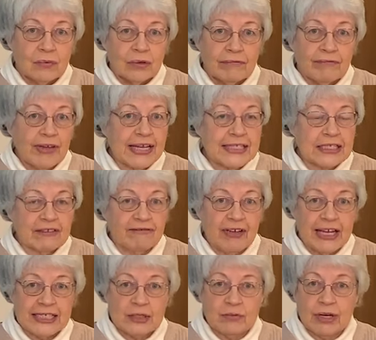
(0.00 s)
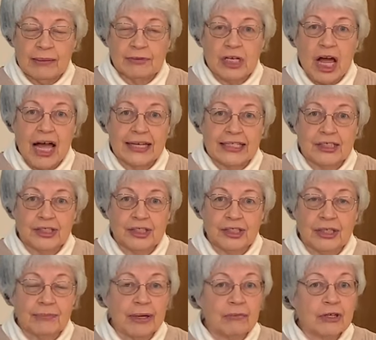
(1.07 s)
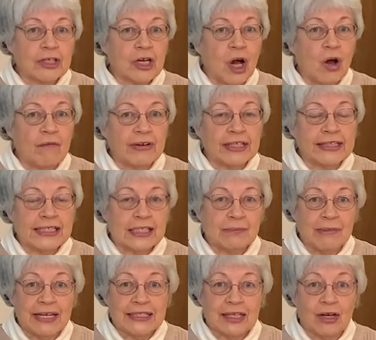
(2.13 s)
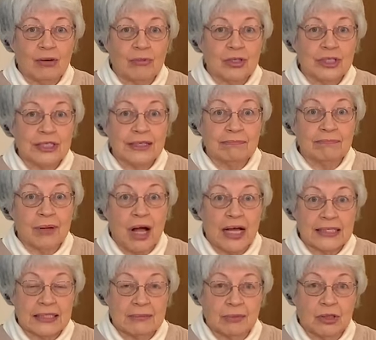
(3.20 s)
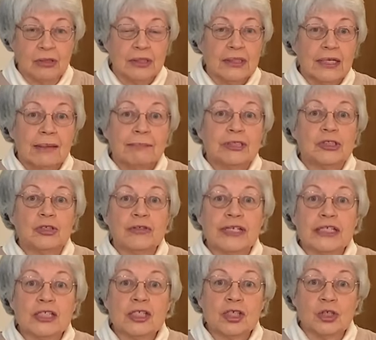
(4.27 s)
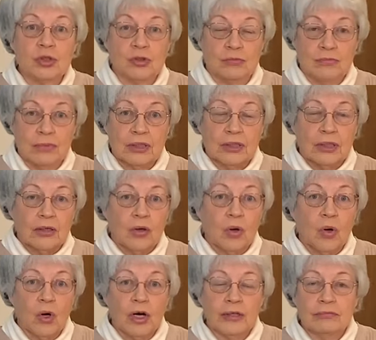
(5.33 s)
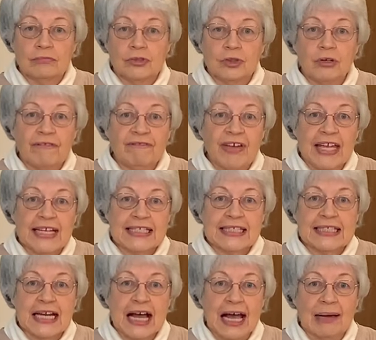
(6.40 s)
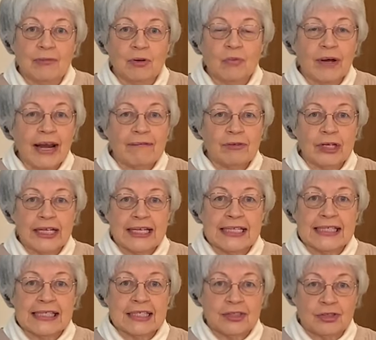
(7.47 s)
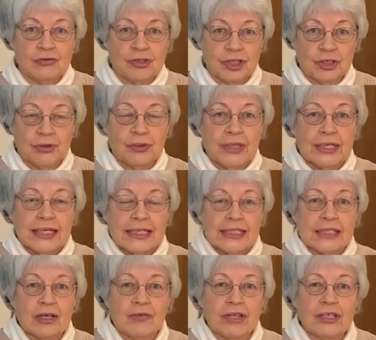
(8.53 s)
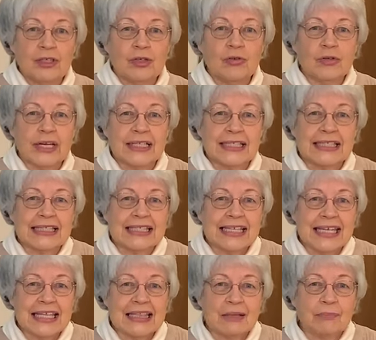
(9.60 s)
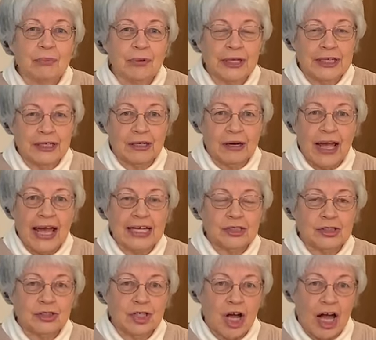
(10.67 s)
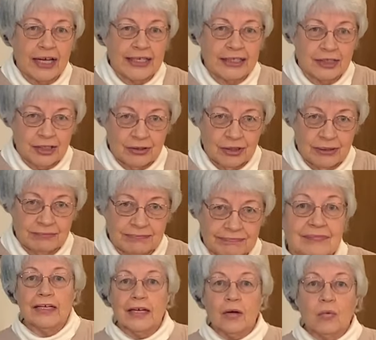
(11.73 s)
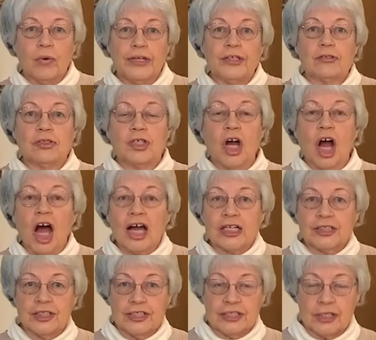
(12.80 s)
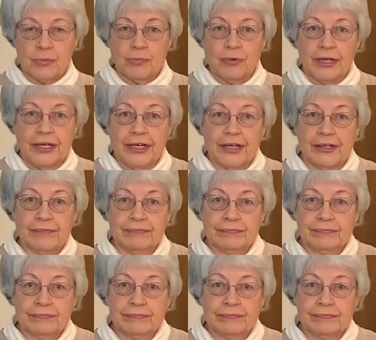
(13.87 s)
face to face when I'm talking to them, but with COVID, this makes it almost impossible. But you can Zoom or do a FaceTime or whatever it is that you do so that you can see the breeder as you're talking to them. When you talk to this breeder,